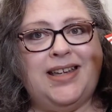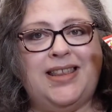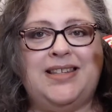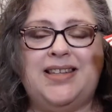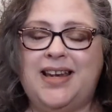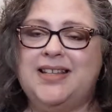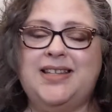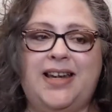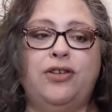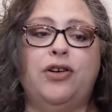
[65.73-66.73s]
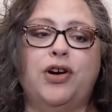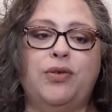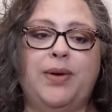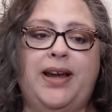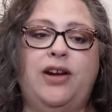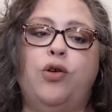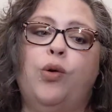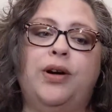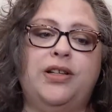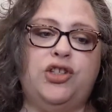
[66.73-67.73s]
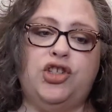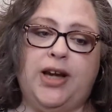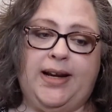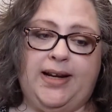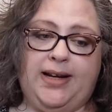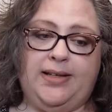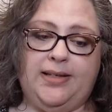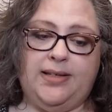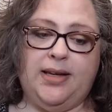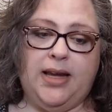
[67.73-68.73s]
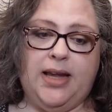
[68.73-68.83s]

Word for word: this, it's either Korean or it's Chinese.